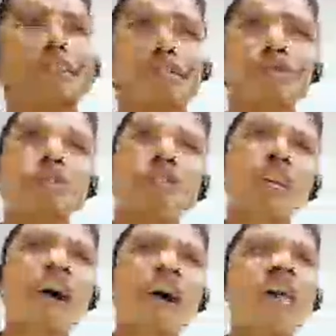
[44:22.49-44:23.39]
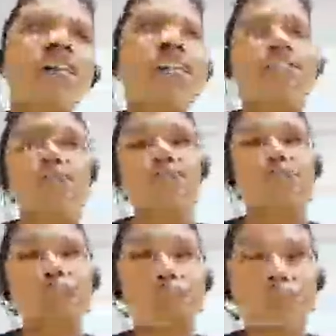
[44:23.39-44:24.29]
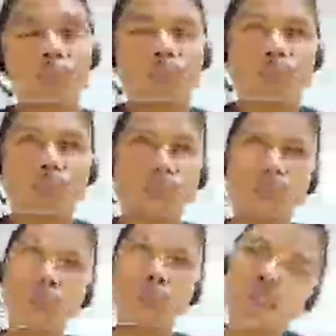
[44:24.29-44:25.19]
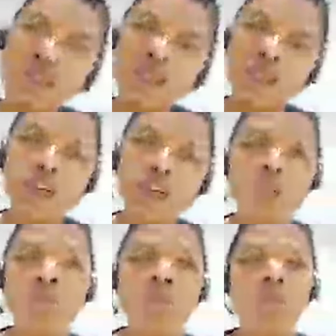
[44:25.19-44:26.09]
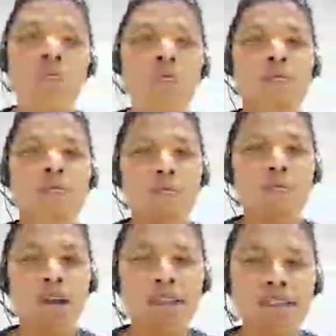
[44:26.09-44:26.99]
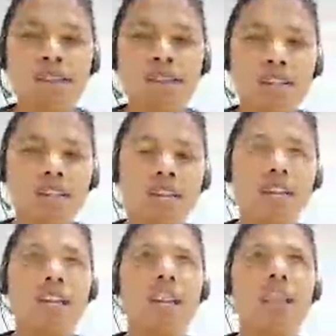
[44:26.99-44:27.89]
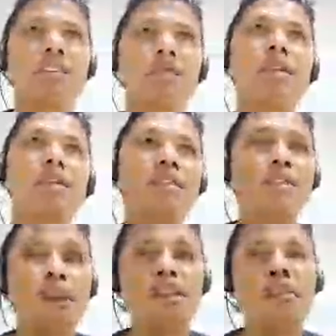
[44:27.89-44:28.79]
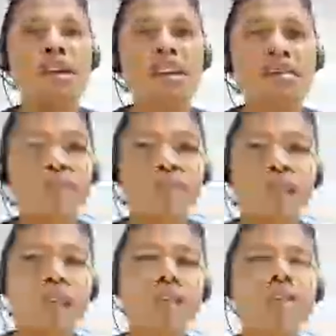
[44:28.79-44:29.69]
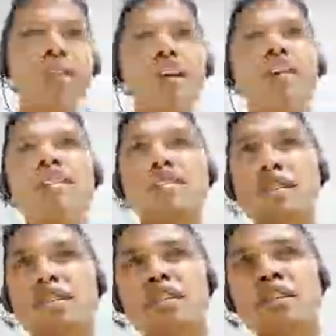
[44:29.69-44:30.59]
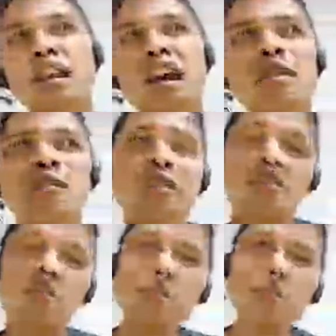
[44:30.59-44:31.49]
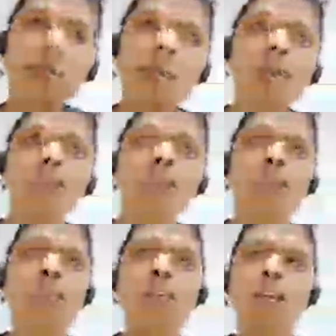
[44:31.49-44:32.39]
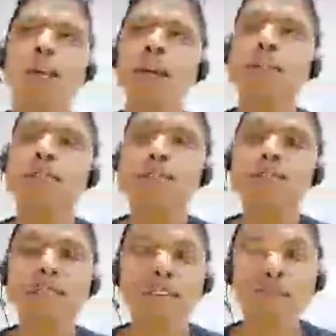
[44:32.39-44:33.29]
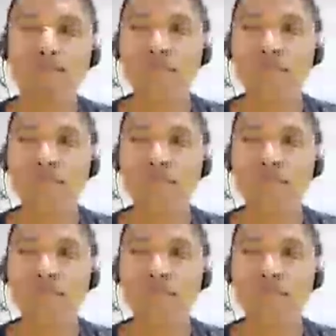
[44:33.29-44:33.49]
Tourist guide is one of the best job, I think. Like you can share your experience, they can share their life experience, everything.